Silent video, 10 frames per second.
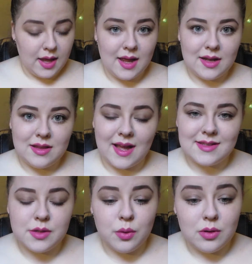And
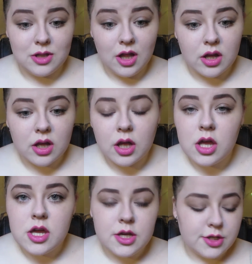that's the whole look.
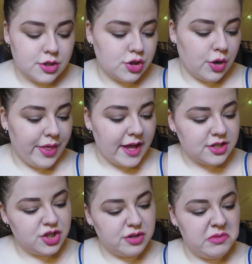So that
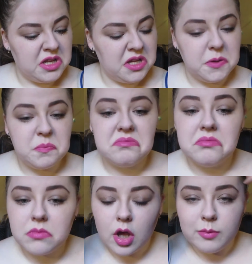took me
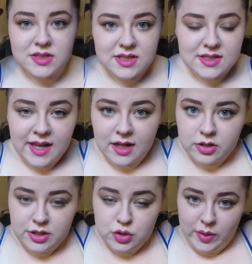almost
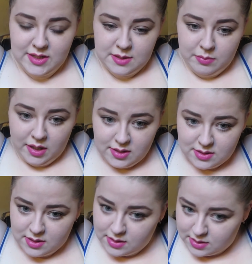exactly 20 minutes
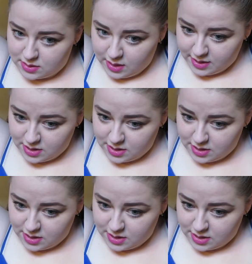since I